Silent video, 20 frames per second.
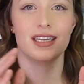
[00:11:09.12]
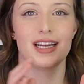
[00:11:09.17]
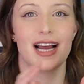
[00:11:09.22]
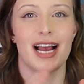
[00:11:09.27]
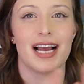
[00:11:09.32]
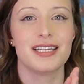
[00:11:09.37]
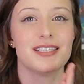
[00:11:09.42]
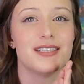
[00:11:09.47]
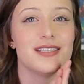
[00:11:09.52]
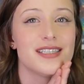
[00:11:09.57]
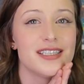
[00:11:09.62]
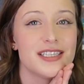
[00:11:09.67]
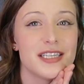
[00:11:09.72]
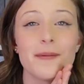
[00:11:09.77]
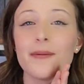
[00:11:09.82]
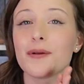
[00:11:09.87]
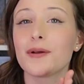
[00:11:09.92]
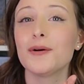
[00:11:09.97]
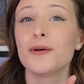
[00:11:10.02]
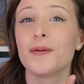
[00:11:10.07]
As
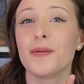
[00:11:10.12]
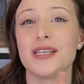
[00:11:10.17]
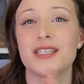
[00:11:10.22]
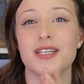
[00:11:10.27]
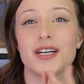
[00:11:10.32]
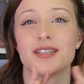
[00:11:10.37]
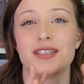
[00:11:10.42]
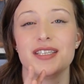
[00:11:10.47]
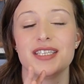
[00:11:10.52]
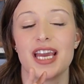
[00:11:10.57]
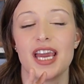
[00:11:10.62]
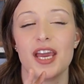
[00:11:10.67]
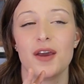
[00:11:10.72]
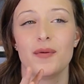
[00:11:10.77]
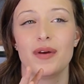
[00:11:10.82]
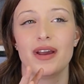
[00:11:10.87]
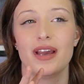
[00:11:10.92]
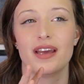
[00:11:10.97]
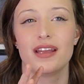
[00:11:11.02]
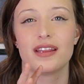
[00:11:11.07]
typical, we start the day
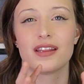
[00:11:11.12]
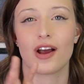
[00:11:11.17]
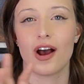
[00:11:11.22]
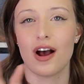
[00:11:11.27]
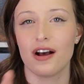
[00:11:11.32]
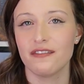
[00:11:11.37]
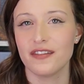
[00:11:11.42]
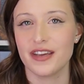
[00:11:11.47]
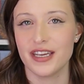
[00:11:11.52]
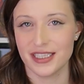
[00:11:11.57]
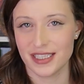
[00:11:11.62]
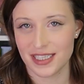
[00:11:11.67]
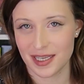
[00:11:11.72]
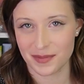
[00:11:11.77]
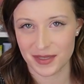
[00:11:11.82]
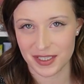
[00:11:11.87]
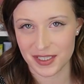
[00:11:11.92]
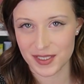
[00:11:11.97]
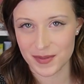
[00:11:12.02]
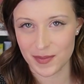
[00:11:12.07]
with coffee and
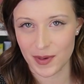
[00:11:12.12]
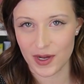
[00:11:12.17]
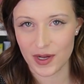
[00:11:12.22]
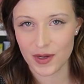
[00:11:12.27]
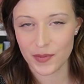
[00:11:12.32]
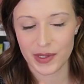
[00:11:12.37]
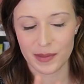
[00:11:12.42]
something small.